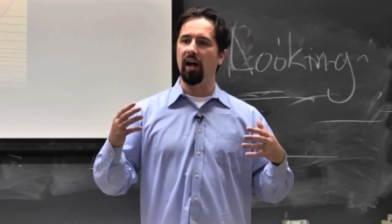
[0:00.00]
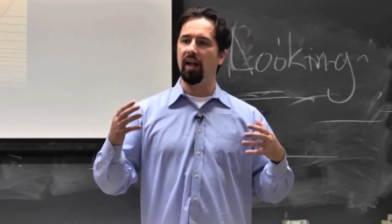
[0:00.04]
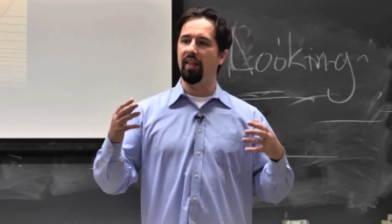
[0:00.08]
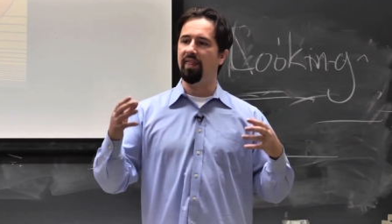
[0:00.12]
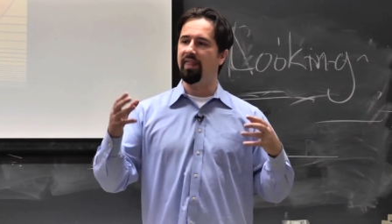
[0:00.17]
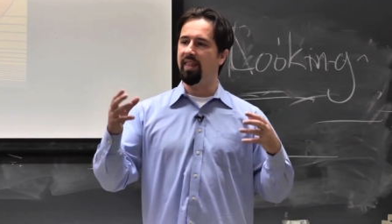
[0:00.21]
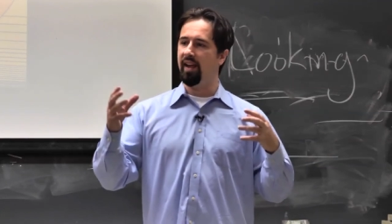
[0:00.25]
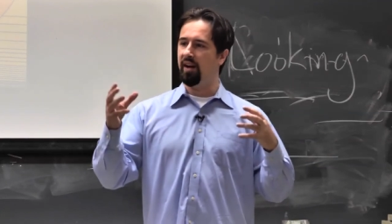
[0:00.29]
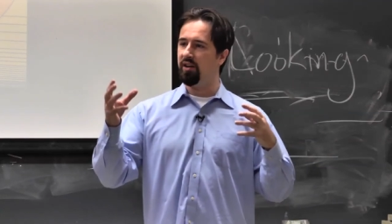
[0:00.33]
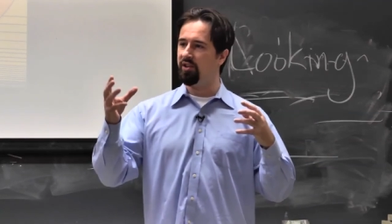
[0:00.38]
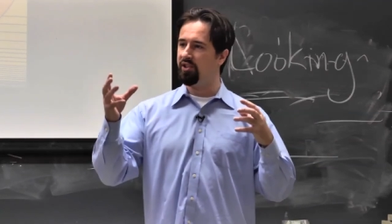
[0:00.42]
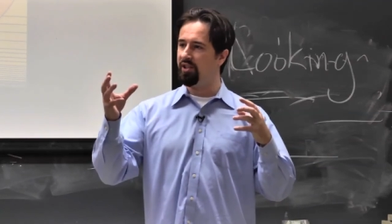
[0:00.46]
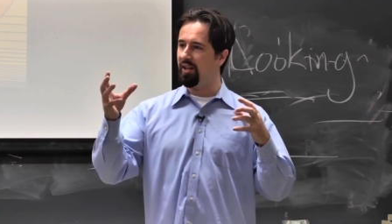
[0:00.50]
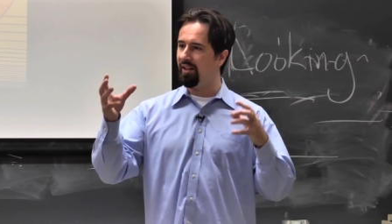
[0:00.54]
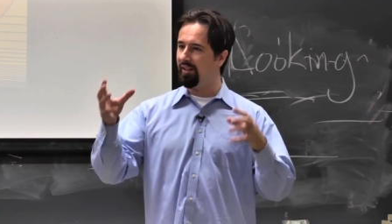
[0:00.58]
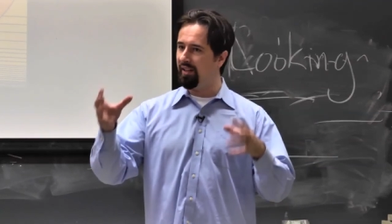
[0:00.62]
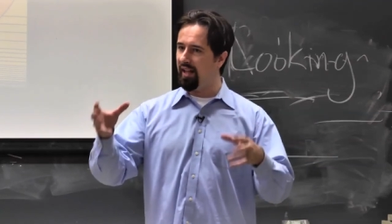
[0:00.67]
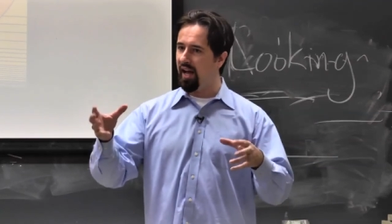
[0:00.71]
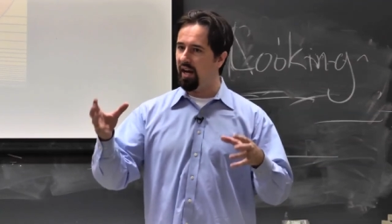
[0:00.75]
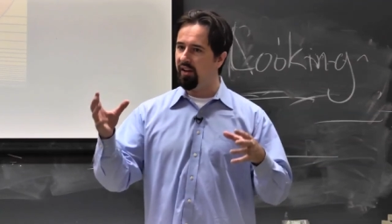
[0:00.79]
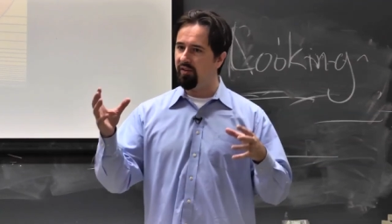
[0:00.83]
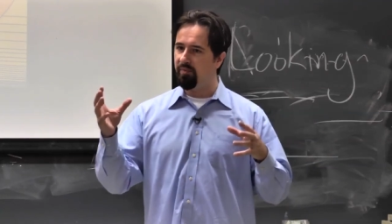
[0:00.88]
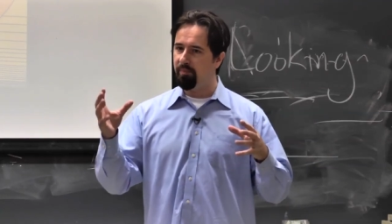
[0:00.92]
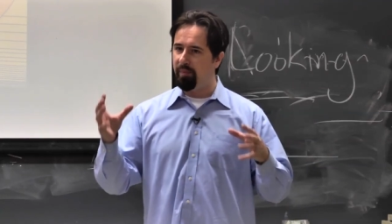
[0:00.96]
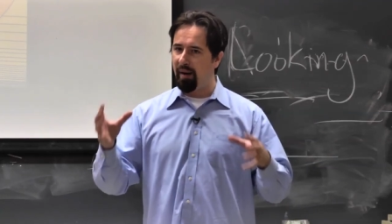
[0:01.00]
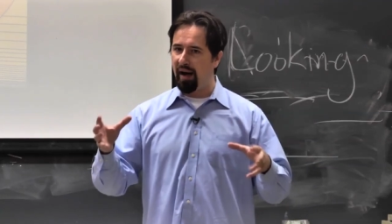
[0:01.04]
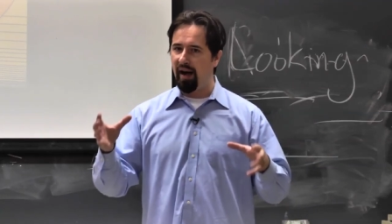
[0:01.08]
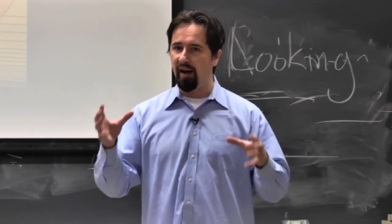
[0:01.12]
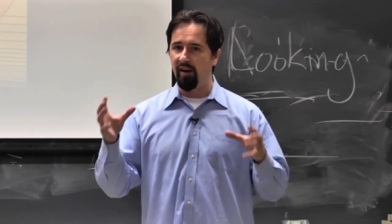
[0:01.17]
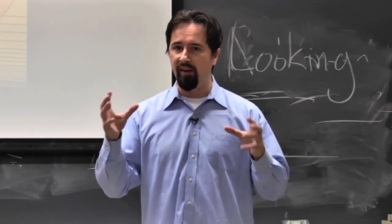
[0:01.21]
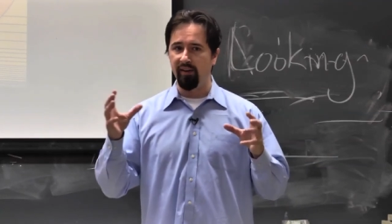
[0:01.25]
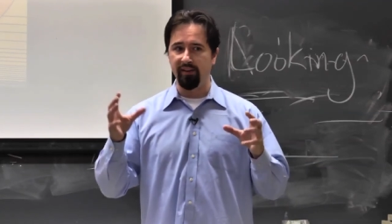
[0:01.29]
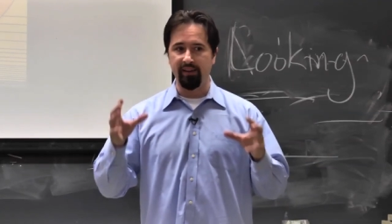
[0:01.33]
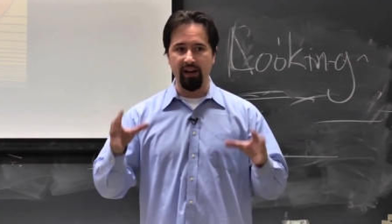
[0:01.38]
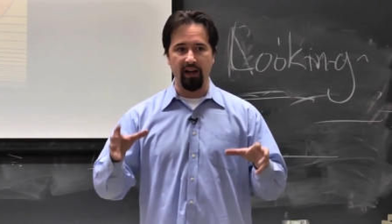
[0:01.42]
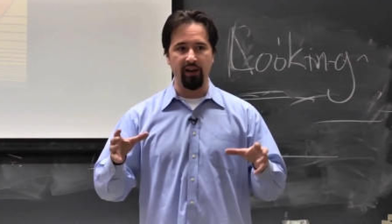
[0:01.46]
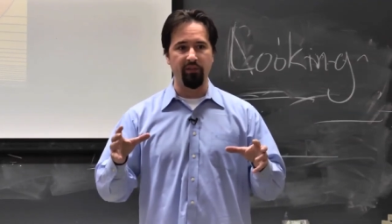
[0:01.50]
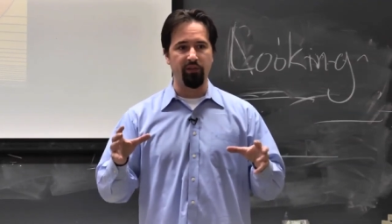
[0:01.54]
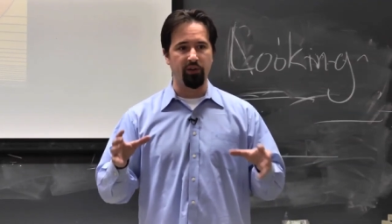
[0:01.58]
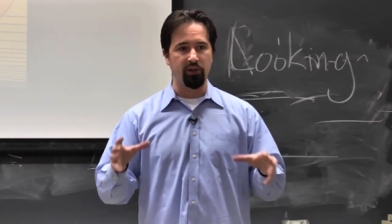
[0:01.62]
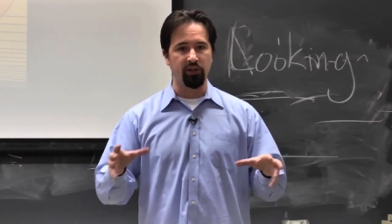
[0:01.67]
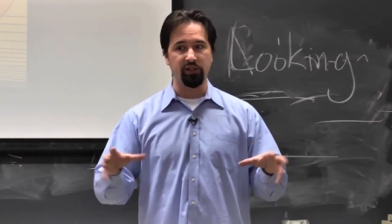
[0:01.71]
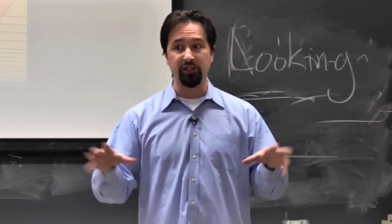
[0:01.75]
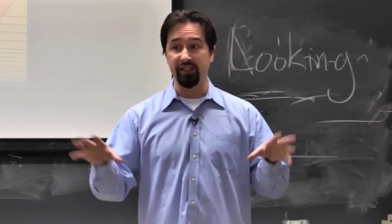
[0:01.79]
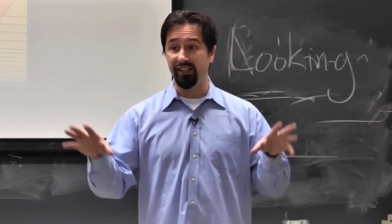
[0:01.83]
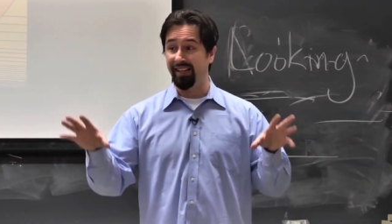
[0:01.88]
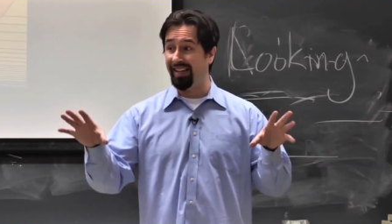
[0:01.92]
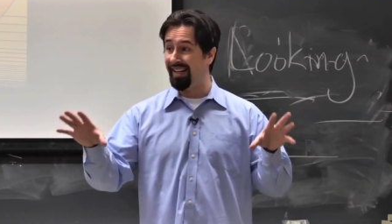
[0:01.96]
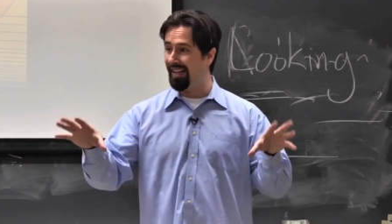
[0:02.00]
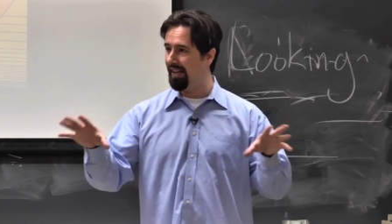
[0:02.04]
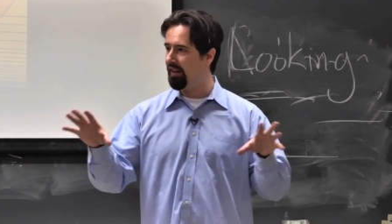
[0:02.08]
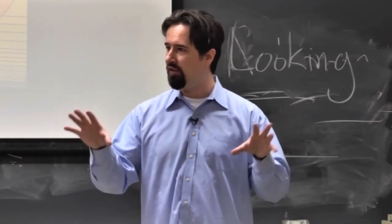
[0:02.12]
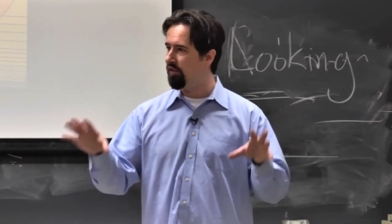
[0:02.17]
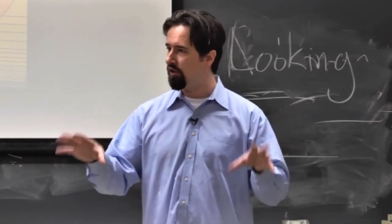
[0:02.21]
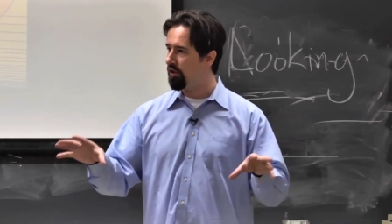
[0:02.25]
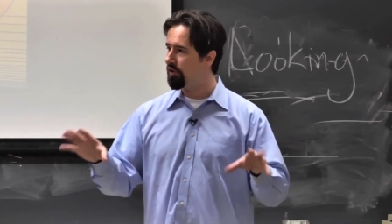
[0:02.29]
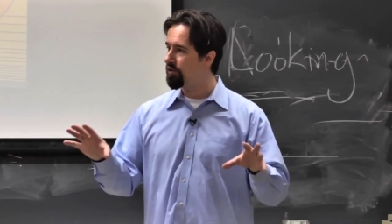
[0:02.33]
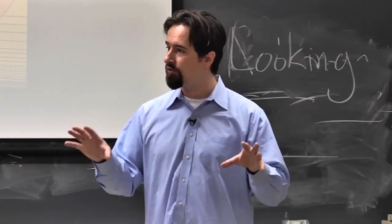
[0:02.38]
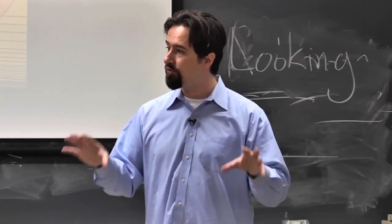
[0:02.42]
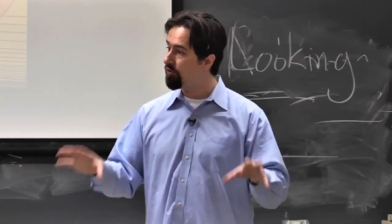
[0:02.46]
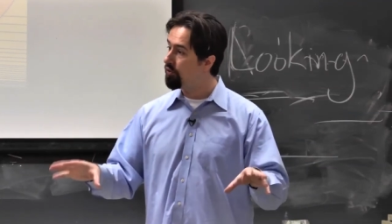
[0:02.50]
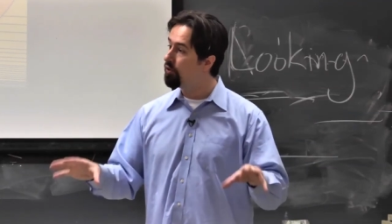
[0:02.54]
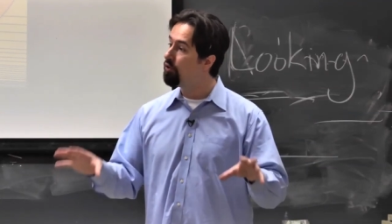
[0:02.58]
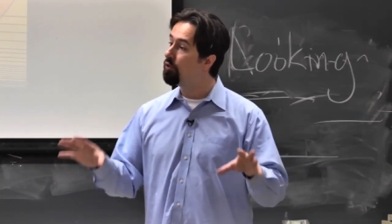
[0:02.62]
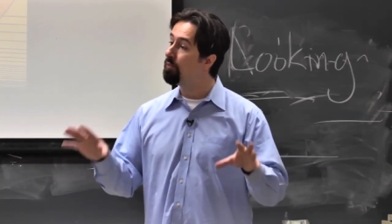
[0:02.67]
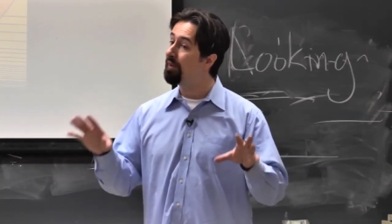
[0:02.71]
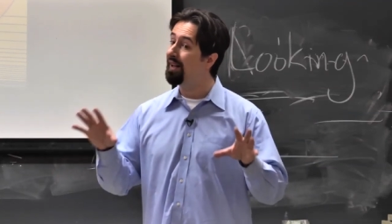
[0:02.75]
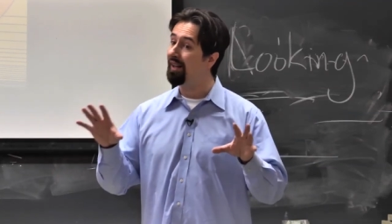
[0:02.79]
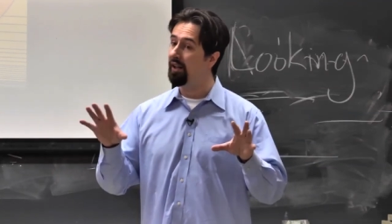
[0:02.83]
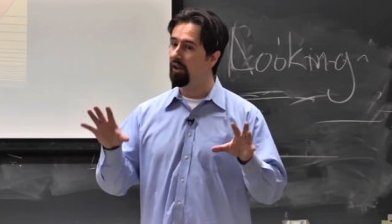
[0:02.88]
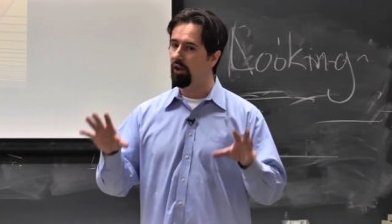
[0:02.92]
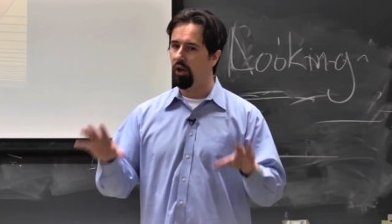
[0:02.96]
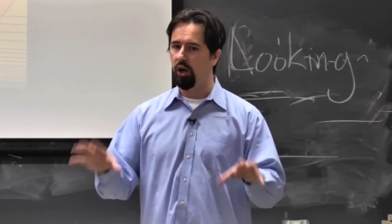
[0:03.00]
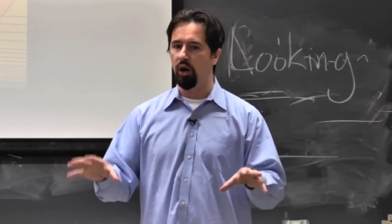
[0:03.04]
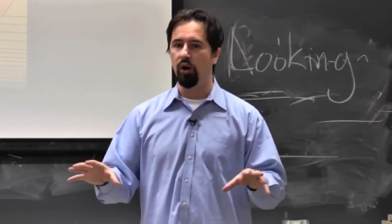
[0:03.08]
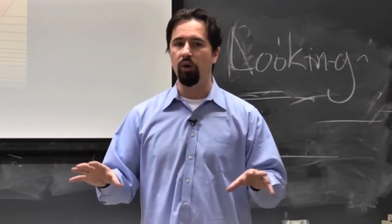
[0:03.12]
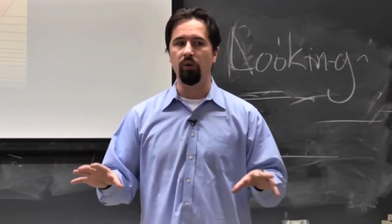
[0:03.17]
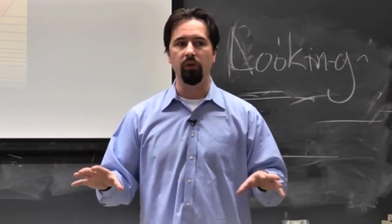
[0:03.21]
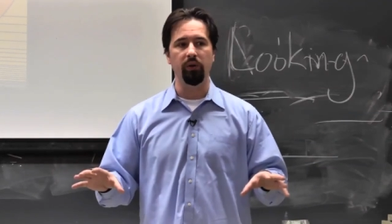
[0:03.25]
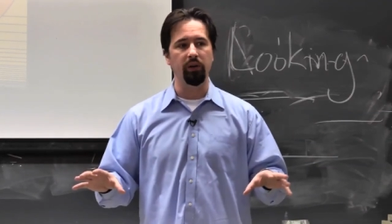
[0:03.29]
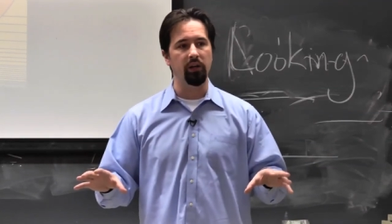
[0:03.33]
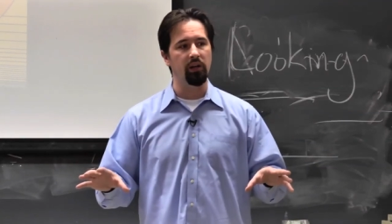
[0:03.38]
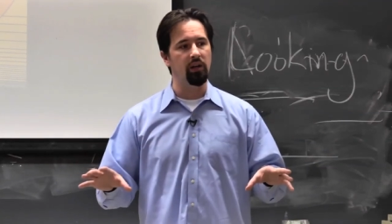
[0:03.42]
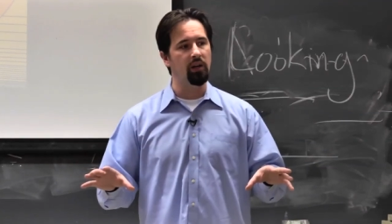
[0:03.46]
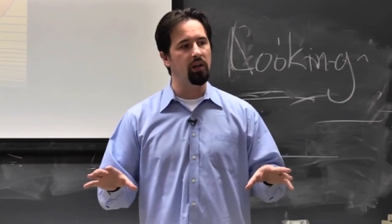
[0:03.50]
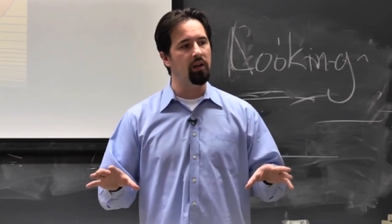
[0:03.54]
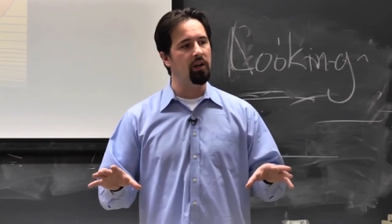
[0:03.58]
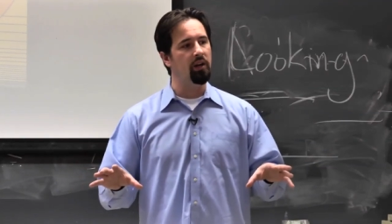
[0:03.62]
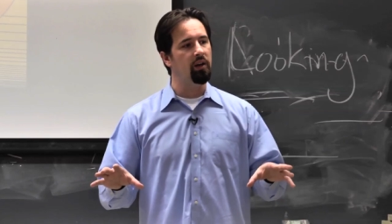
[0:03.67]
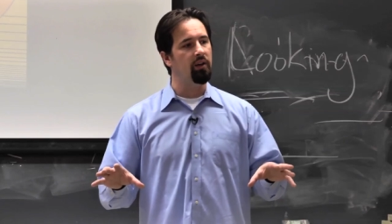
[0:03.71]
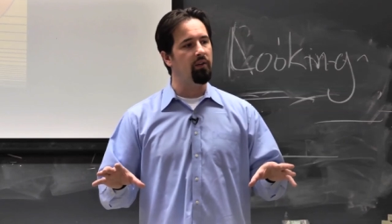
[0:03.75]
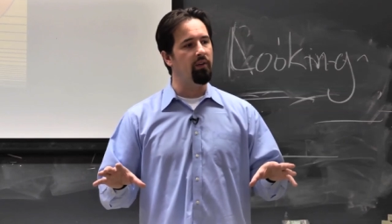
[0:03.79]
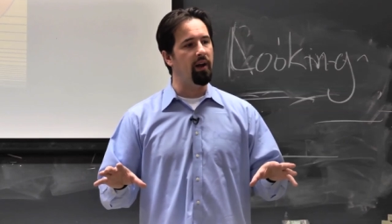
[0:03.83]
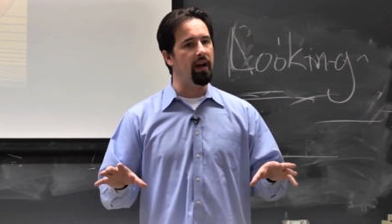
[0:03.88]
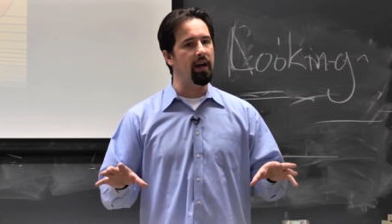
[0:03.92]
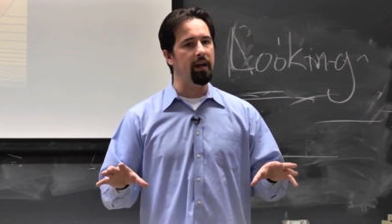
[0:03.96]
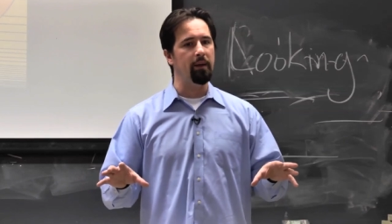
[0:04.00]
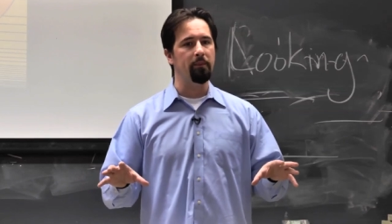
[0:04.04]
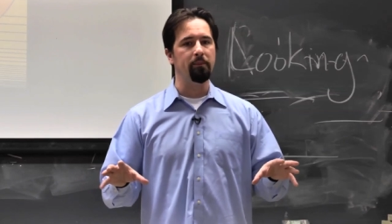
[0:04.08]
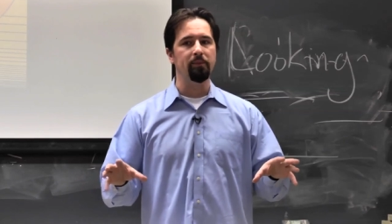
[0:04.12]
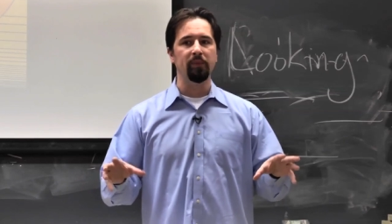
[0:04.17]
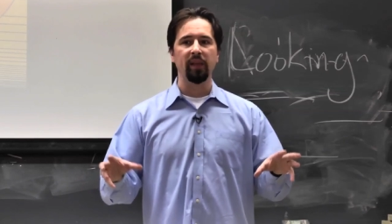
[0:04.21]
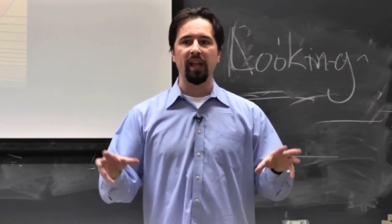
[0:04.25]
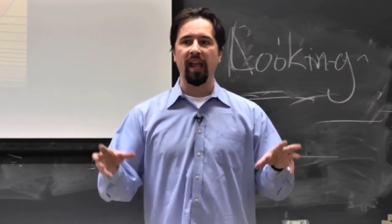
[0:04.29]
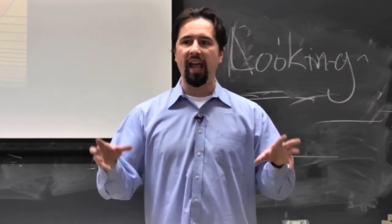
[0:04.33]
There's a lot of biodiversity in this room alone, right?